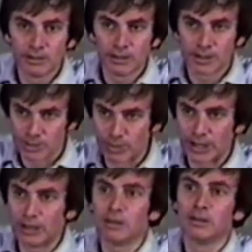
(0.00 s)
It's
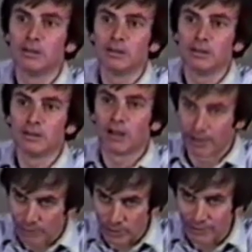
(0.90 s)
me.
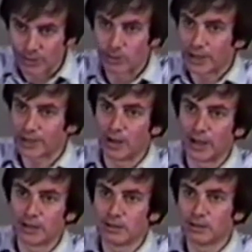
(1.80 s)
I've grieved away
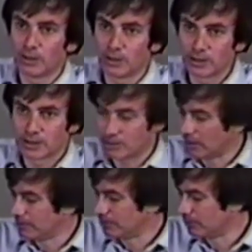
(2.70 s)
God. The Holy,
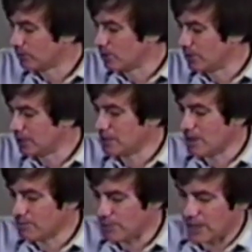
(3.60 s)
I've committed the
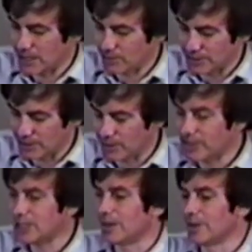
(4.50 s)
unpardonable sin. Let me
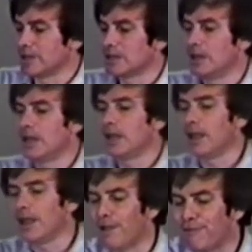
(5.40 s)
tell you this.
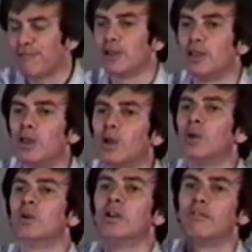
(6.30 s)
If
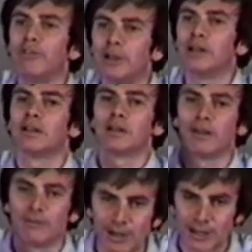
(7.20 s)
you feel
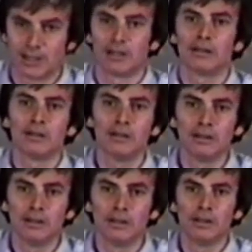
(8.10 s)
convicted,
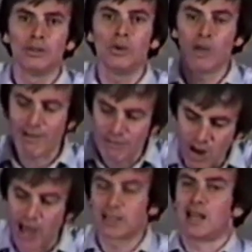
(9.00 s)
you have
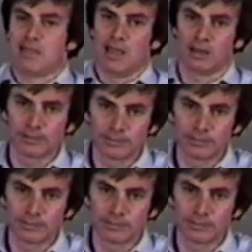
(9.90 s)
not done that